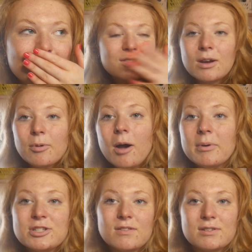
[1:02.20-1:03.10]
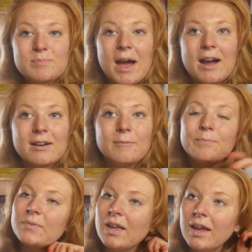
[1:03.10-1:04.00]
So I brought a bunch of those back,
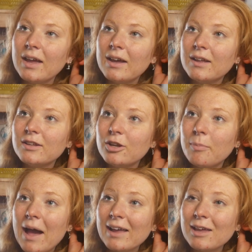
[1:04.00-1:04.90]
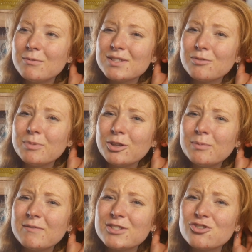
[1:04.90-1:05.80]
and, you know, packing was a little
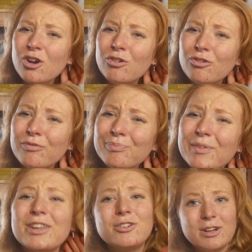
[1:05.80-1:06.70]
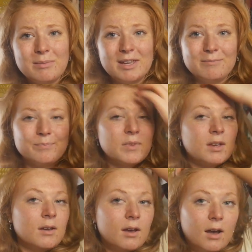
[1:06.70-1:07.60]
bit of a struggle, like, you know what I mean?
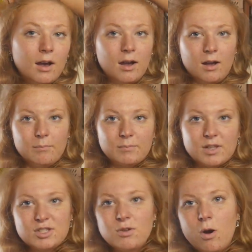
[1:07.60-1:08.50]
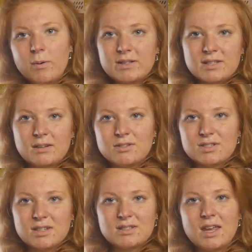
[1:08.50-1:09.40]
Because you always, like,
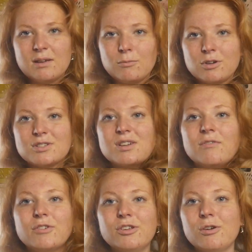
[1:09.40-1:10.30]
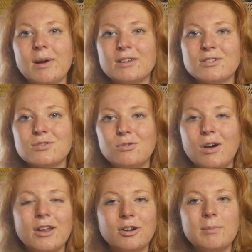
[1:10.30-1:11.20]
just, like, take more stuff when you go back to school.
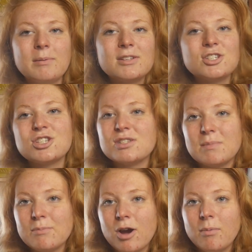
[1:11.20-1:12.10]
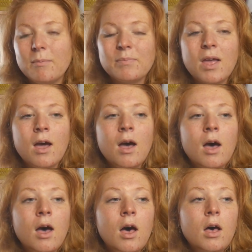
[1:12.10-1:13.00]
I don't know, maybe this is just a me problem.
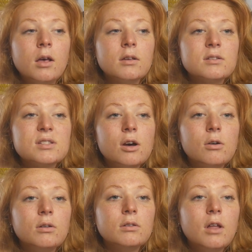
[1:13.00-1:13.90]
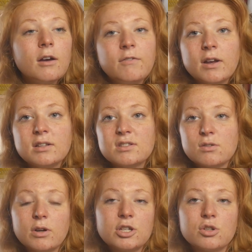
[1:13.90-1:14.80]
So, long fucking
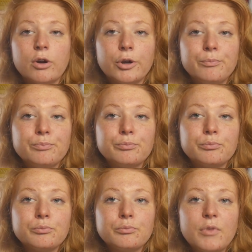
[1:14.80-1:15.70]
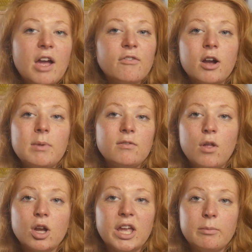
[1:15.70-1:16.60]
story short, I forgot my
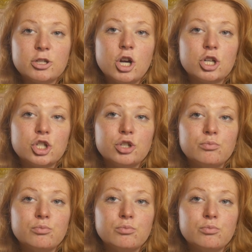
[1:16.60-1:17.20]
vlog camera charger.